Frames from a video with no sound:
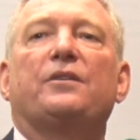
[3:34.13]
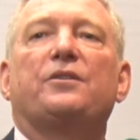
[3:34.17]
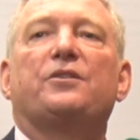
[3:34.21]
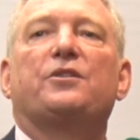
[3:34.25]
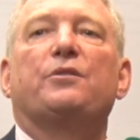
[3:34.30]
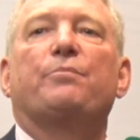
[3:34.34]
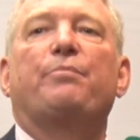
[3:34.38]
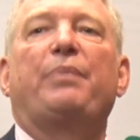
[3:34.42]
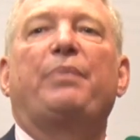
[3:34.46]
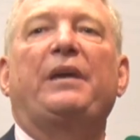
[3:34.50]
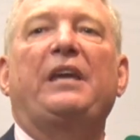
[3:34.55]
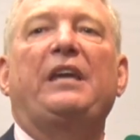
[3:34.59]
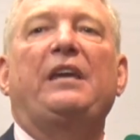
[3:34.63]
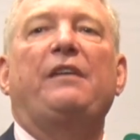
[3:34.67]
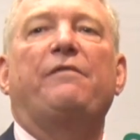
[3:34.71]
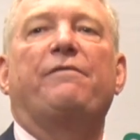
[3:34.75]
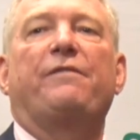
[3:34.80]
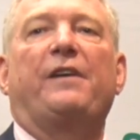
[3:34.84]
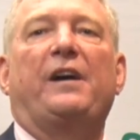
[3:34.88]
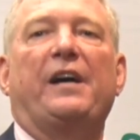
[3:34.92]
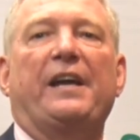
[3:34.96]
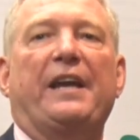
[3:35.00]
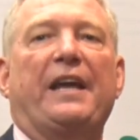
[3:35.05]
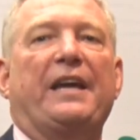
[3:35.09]
to be
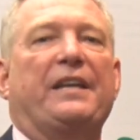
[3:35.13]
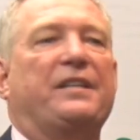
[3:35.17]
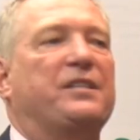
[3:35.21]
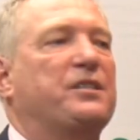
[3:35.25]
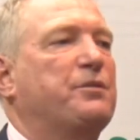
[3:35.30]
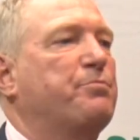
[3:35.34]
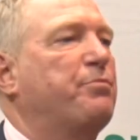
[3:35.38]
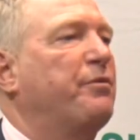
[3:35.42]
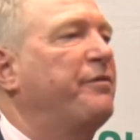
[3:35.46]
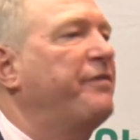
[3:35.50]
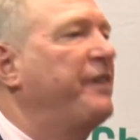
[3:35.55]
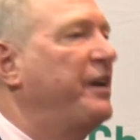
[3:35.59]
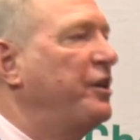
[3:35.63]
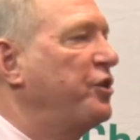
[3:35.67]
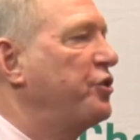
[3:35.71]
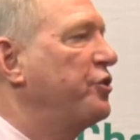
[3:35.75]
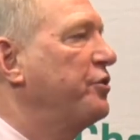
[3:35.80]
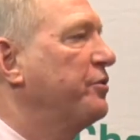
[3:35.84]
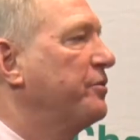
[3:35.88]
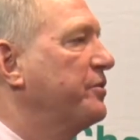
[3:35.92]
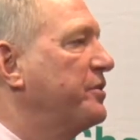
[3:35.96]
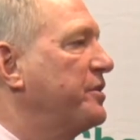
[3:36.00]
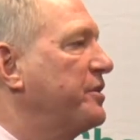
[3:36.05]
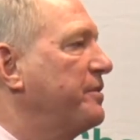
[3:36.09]
finance
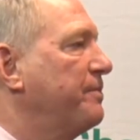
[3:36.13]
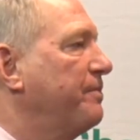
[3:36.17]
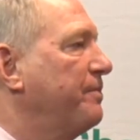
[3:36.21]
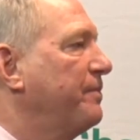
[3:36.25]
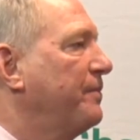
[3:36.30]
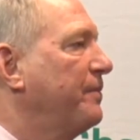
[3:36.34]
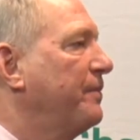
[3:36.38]
professionals.